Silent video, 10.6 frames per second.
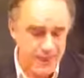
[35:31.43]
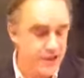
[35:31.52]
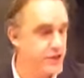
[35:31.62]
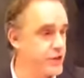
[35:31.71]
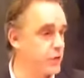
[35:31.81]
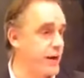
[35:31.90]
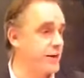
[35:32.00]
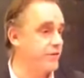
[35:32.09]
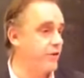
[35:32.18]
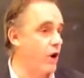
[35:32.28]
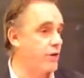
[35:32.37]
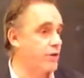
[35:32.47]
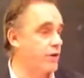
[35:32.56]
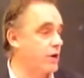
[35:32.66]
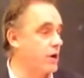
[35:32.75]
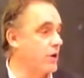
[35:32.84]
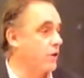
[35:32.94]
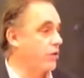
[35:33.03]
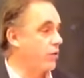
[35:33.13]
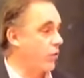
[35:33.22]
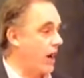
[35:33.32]
is the Great Father
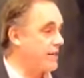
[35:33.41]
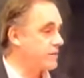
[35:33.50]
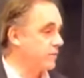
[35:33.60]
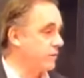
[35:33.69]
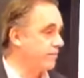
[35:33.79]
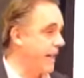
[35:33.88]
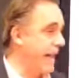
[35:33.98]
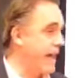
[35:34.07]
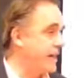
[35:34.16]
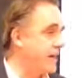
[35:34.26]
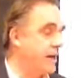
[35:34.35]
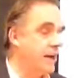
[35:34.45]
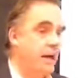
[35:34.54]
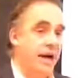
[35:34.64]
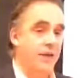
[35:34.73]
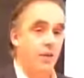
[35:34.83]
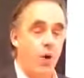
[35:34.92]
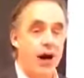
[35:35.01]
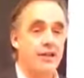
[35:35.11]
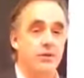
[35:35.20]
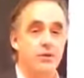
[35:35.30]
or the Wise Old Man, and the
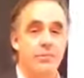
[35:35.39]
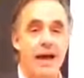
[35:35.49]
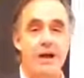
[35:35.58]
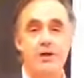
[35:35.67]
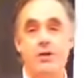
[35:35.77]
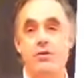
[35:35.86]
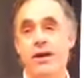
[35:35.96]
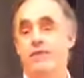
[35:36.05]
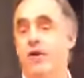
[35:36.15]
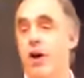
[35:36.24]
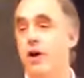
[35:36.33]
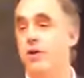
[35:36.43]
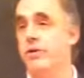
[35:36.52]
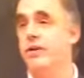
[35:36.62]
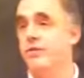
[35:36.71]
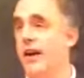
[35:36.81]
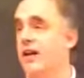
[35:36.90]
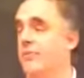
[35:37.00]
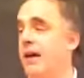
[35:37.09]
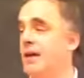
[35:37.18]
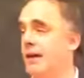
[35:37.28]
wise old man or the great father is
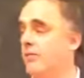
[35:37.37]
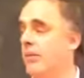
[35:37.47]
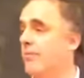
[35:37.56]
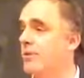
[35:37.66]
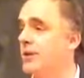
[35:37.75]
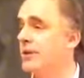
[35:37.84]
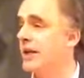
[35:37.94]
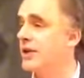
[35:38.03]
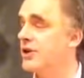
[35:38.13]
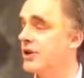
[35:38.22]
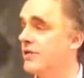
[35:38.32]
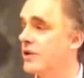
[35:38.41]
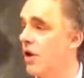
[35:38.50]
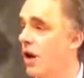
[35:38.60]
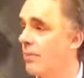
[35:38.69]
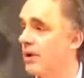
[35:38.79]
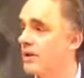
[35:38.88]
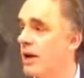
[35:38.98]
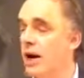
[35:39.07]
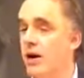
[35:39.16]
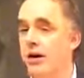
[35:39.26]
fundamentally a representation of the dominance
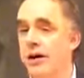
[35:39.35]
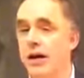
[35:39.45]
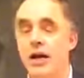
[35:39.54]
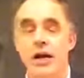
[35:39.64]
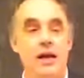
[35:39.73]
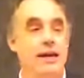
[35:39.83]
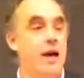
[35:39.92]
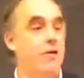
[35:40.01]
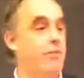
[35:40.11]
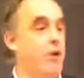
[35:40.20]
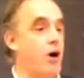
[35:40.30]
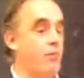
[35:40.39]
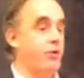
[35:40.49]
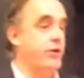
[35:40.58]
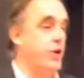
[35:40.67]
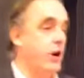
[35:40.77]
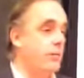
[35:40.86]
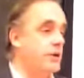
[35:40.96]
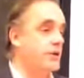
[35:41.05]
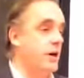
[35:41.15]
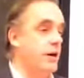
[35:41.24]
hierarchy. Now, the problem with the
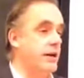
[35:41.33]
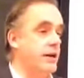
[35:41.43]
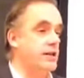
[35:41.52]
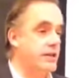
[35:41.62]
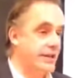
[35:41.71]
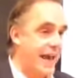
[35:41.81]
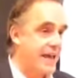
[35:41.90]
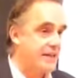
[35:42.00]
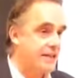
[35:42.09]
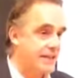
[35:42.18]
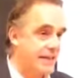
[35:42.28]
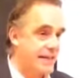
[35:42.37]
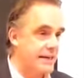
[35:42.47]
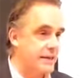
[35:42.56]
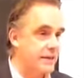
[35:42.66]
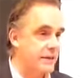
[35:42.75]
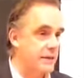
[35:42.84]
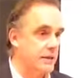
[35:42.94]
dominance hierarchy is you can't see it,